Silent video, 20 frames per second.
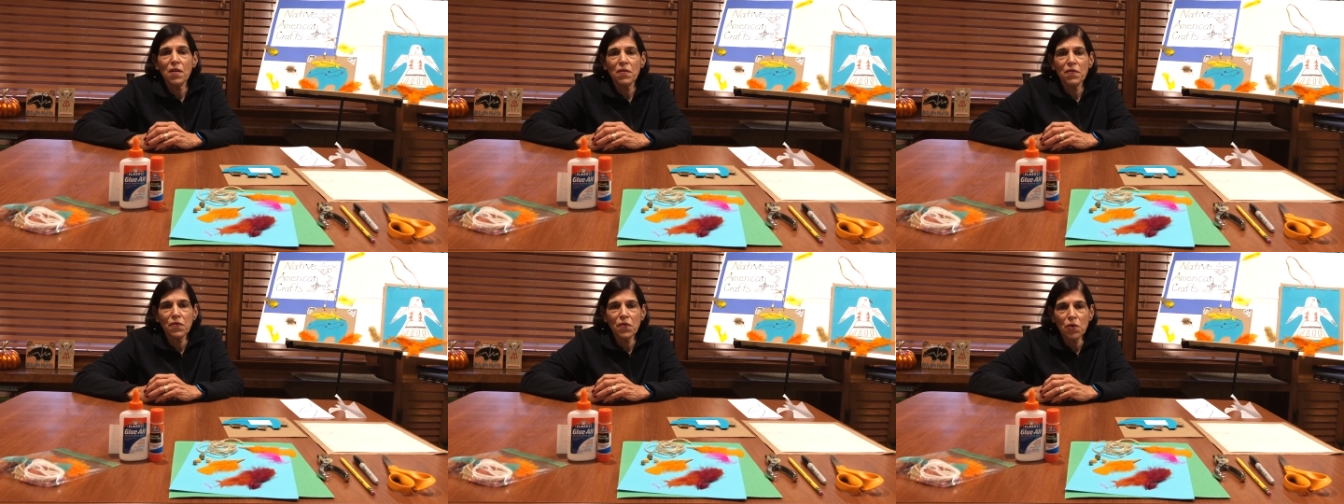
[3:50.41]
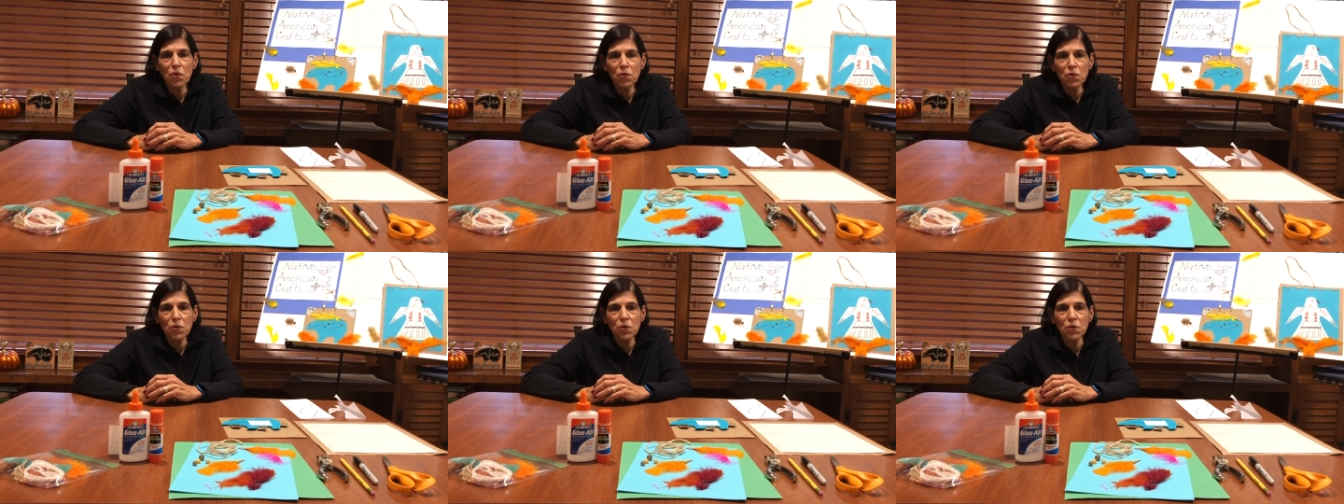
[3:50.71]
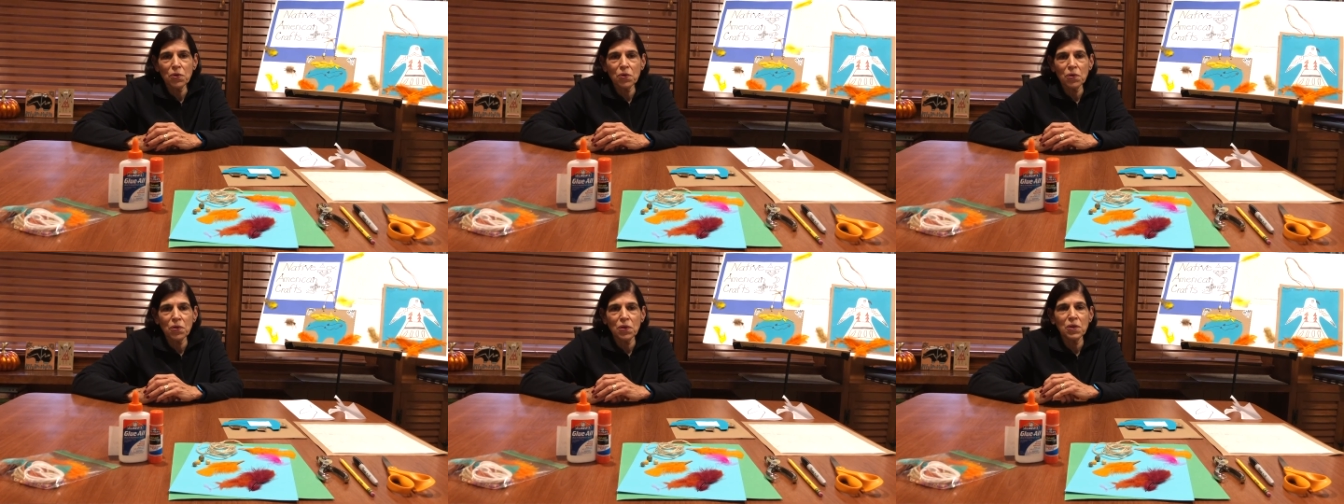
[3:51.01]

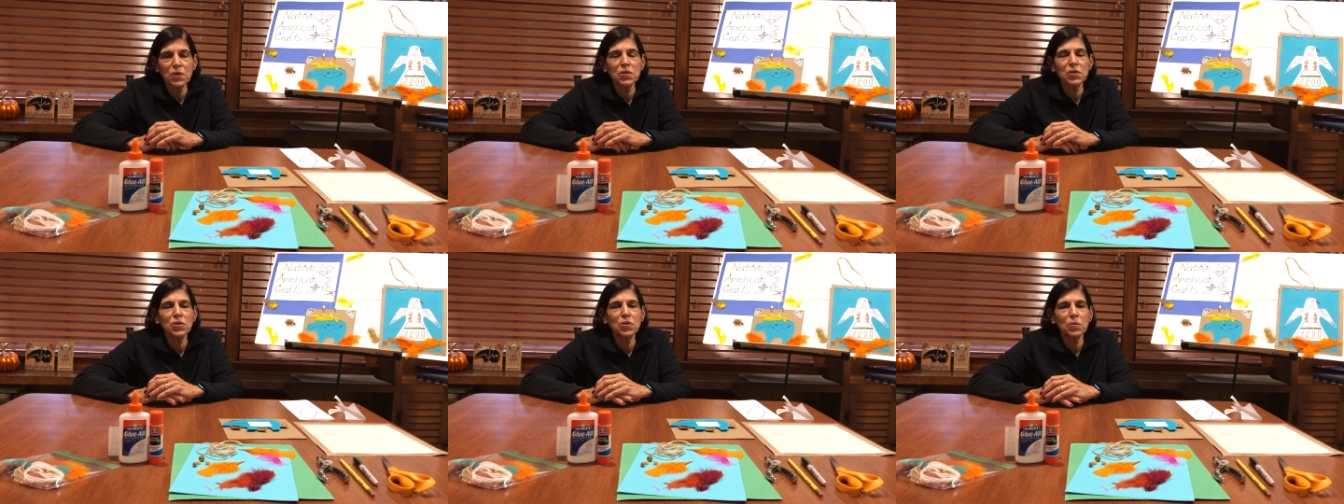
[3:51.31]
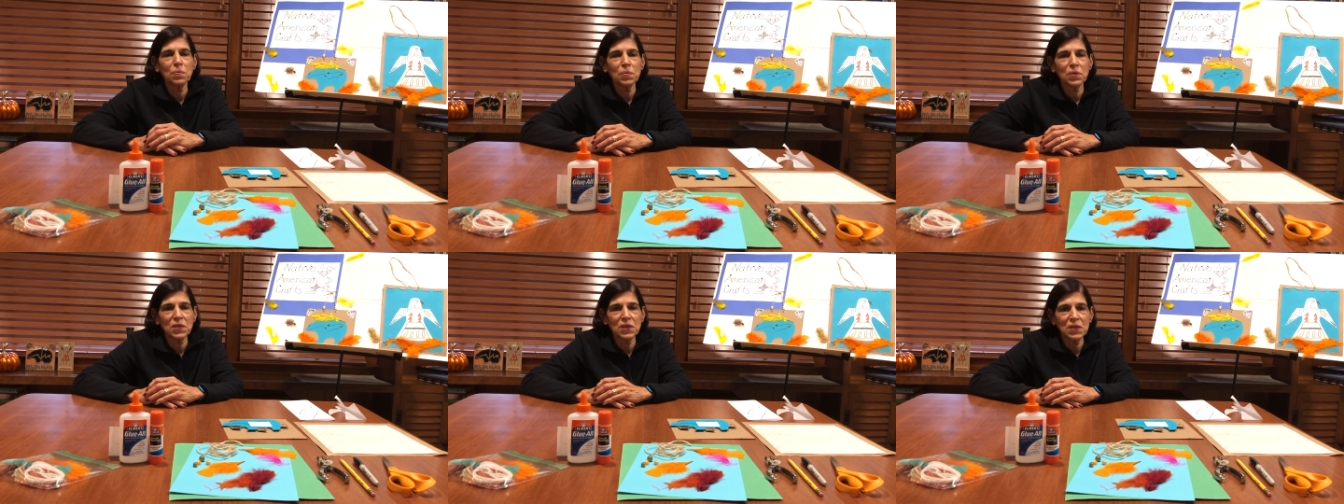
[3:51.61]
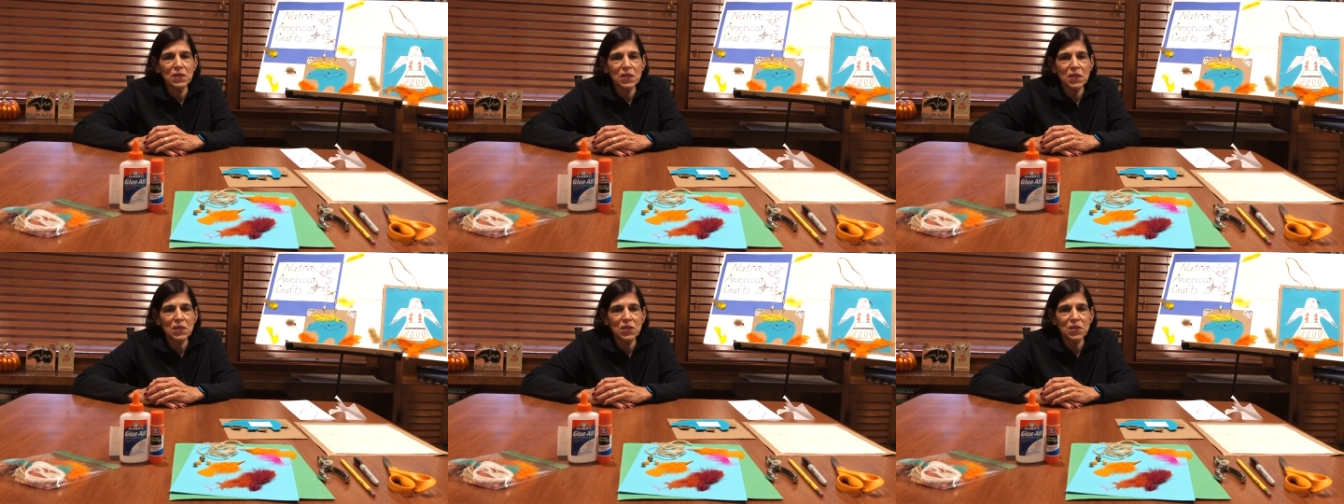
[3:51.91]
folklore,
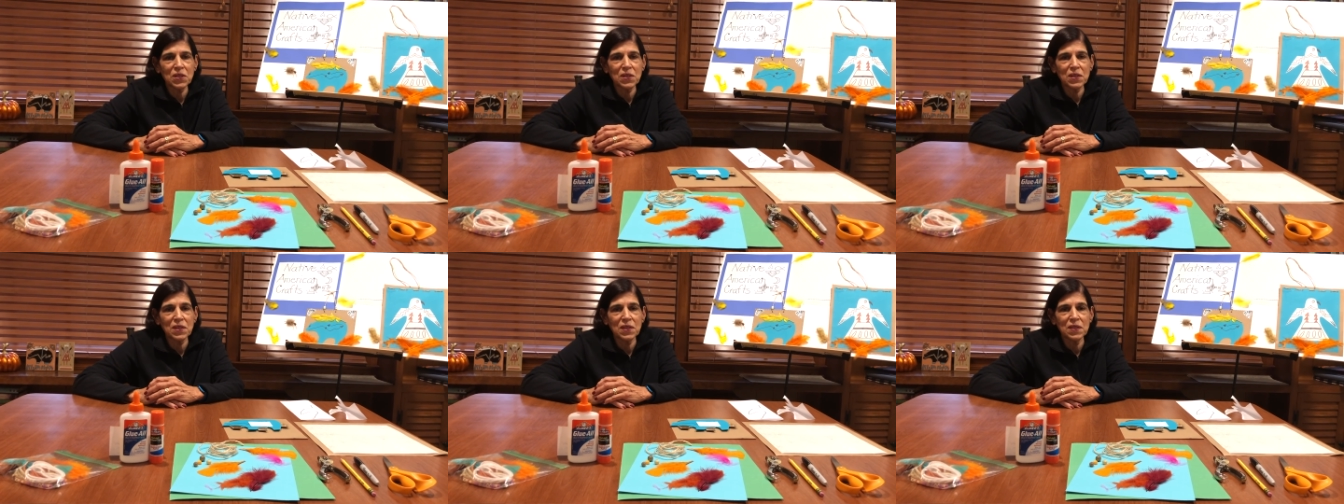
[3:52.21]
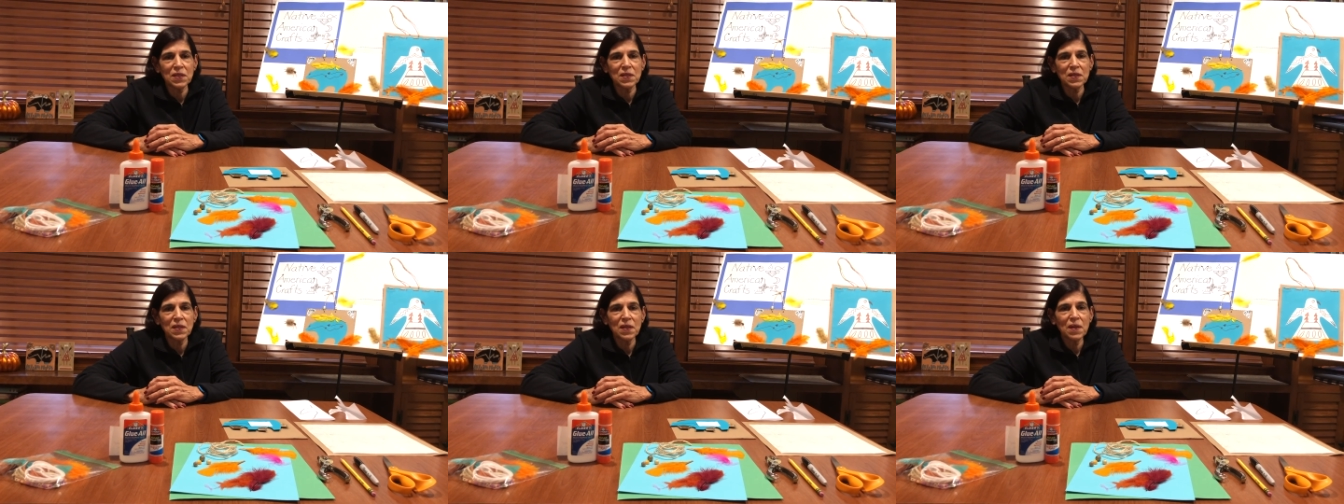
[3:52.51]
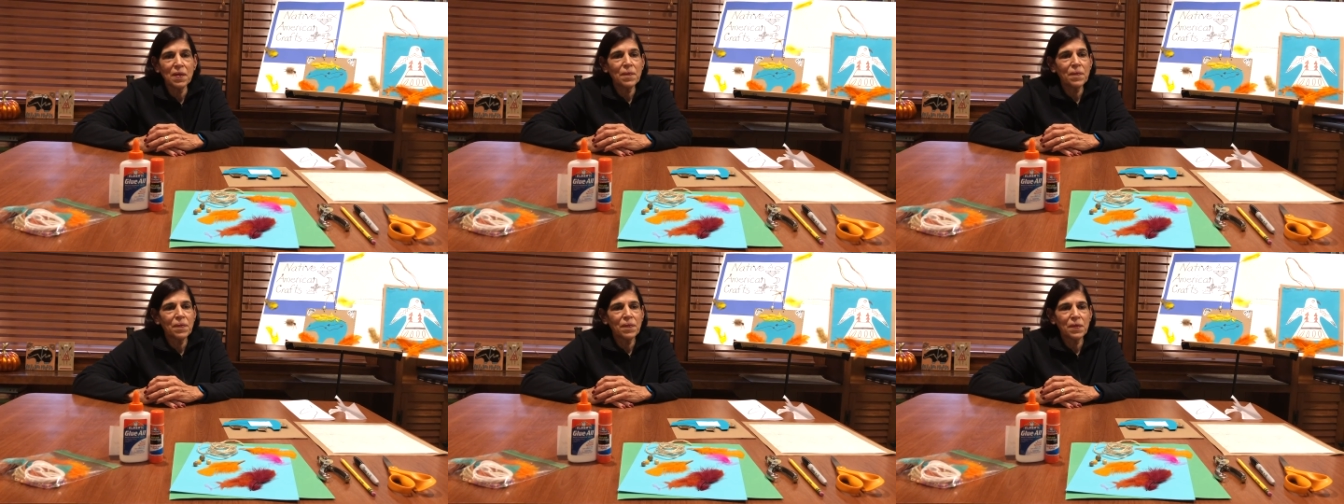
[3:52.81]
superstitions,
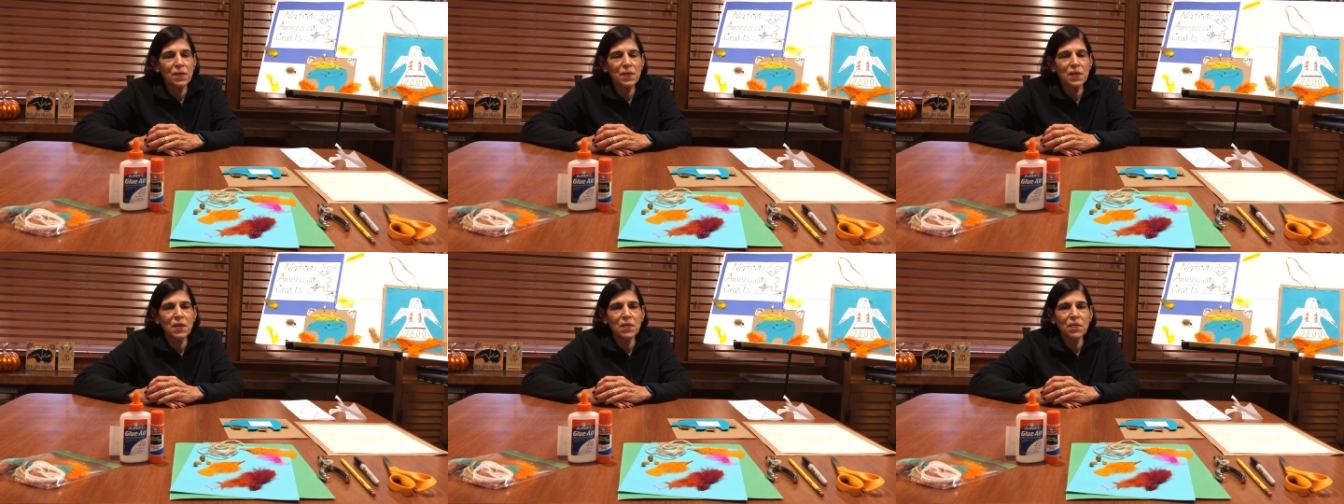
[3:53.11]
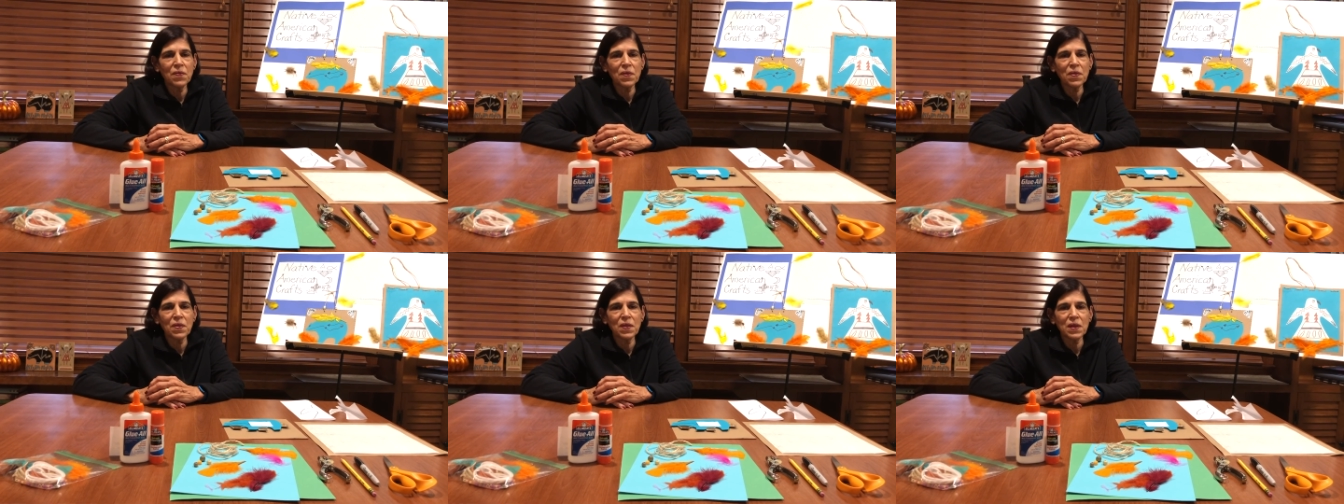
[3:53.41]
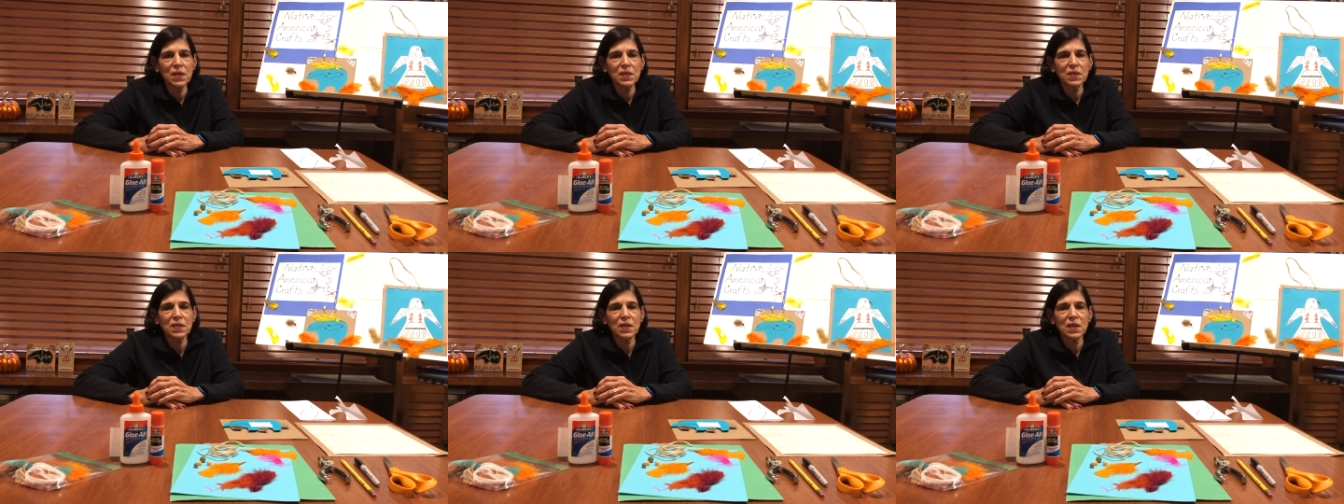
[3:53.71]
and different
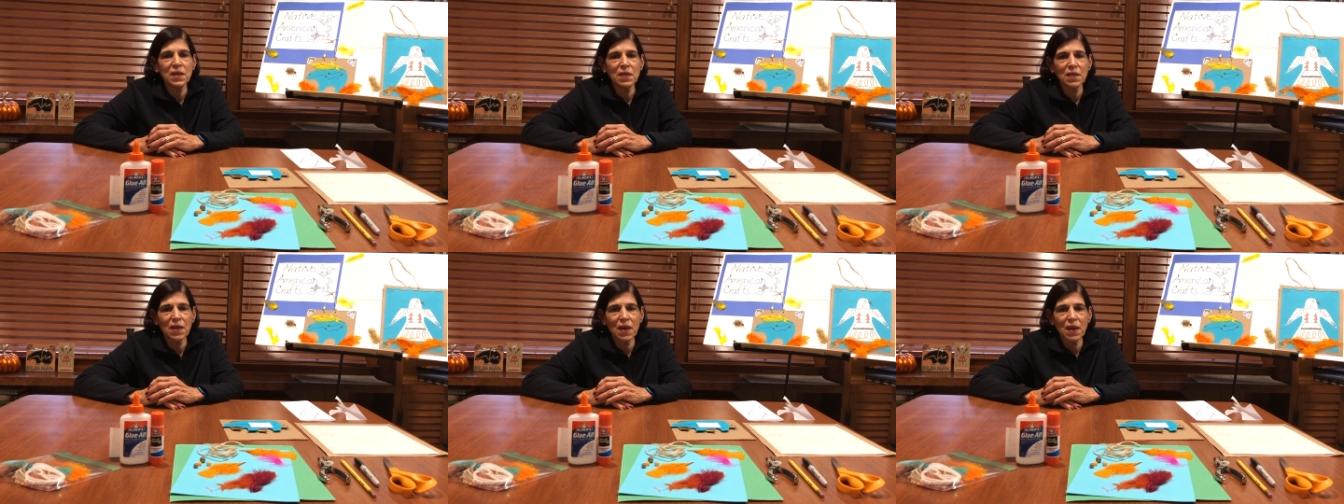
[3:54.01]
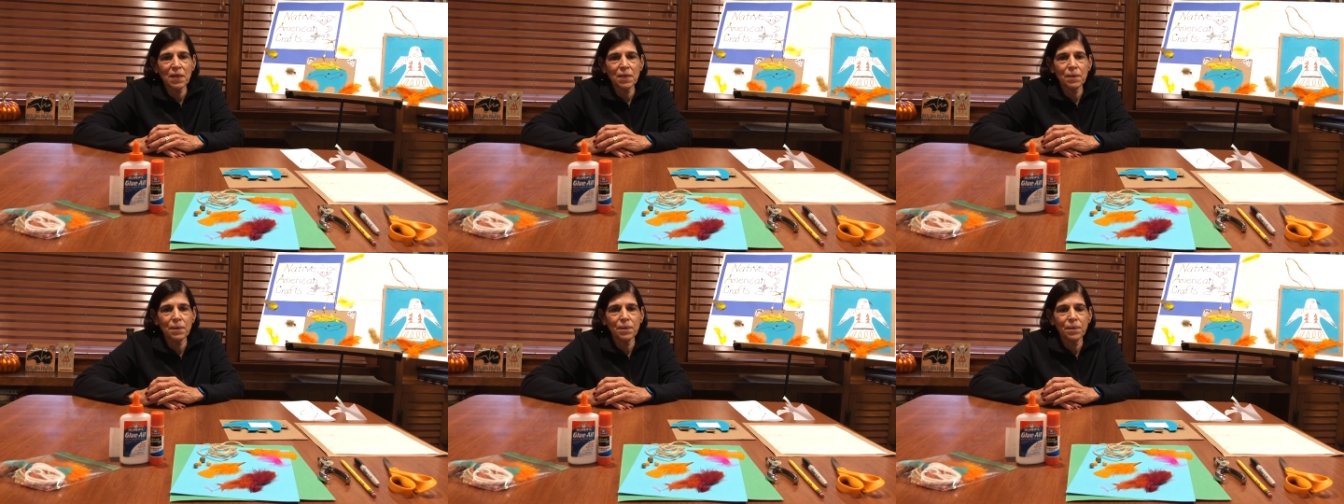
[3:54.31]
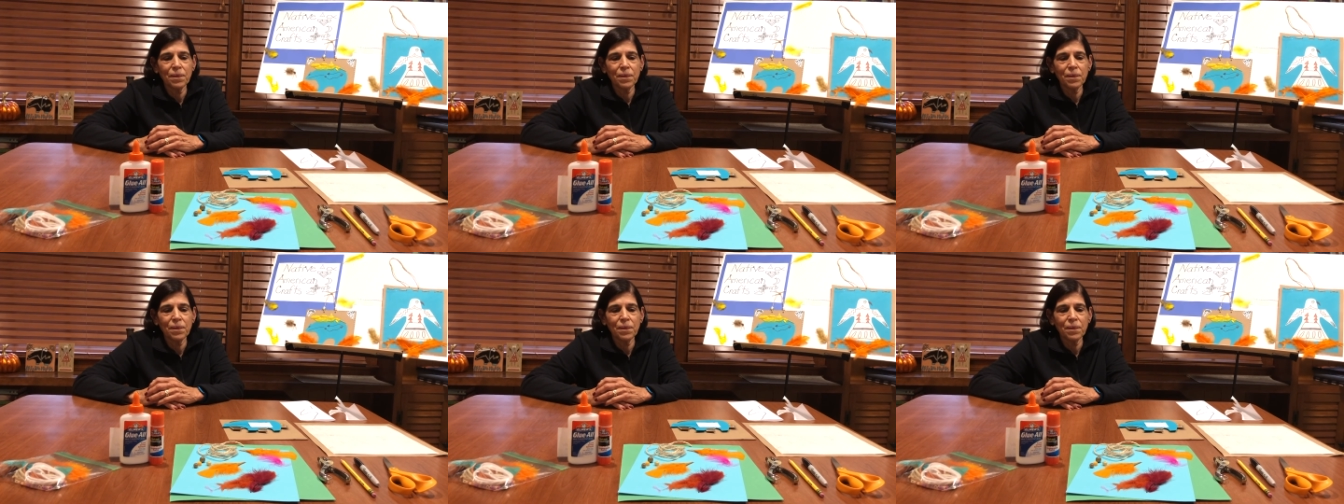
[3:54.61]
things like that.